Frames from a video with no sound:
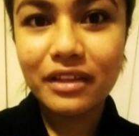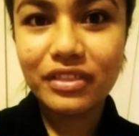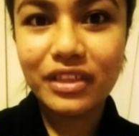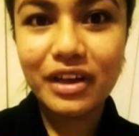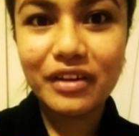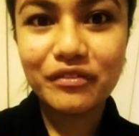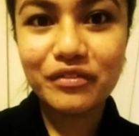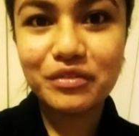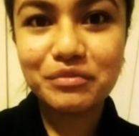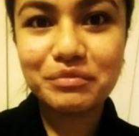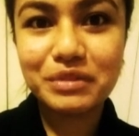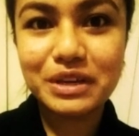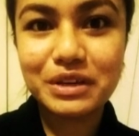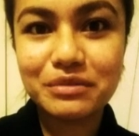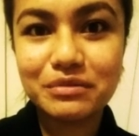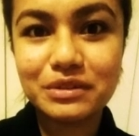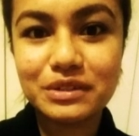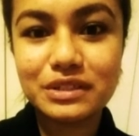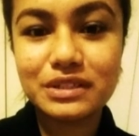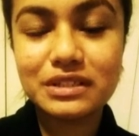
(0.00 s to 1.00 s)
that for me
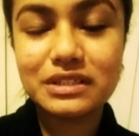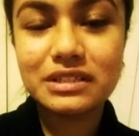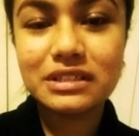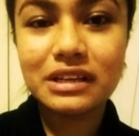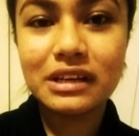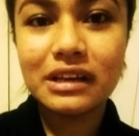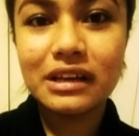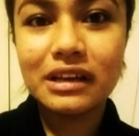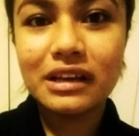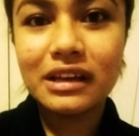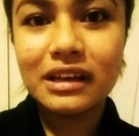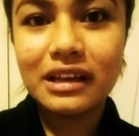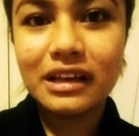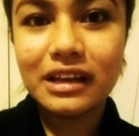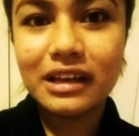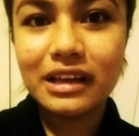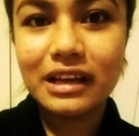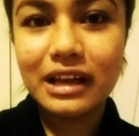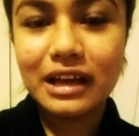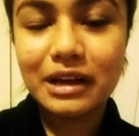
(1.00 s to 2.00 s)
was
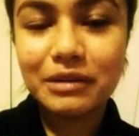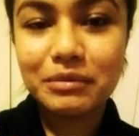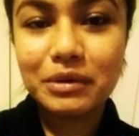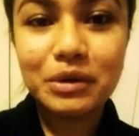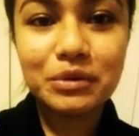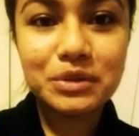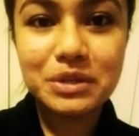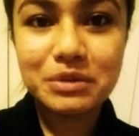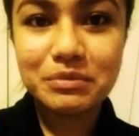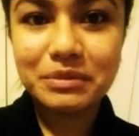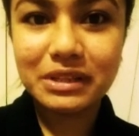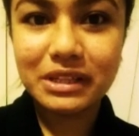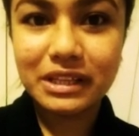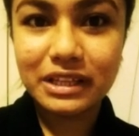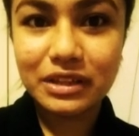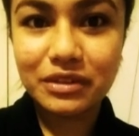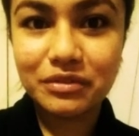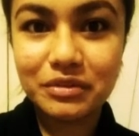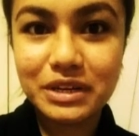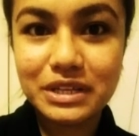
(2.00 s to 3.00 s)
ultimately
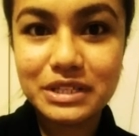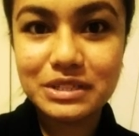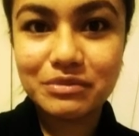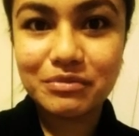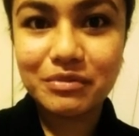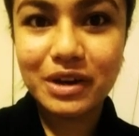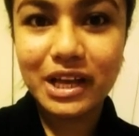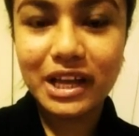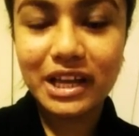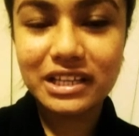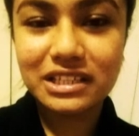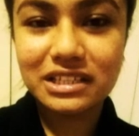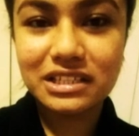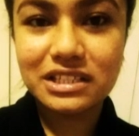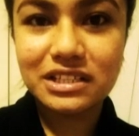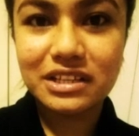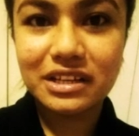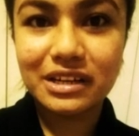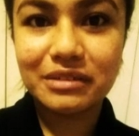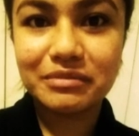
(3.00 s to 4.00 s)
the reason why I did
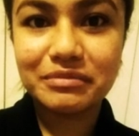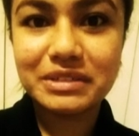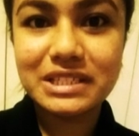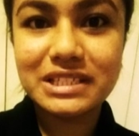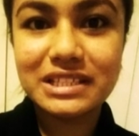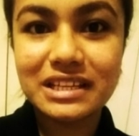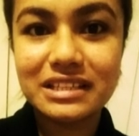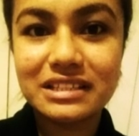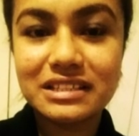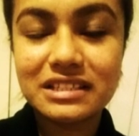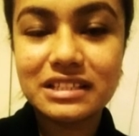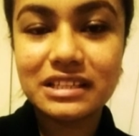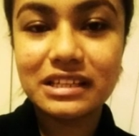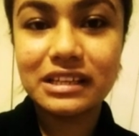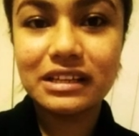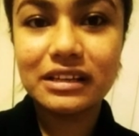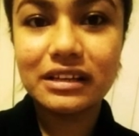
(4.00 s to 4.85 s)
sign up with Scentsy.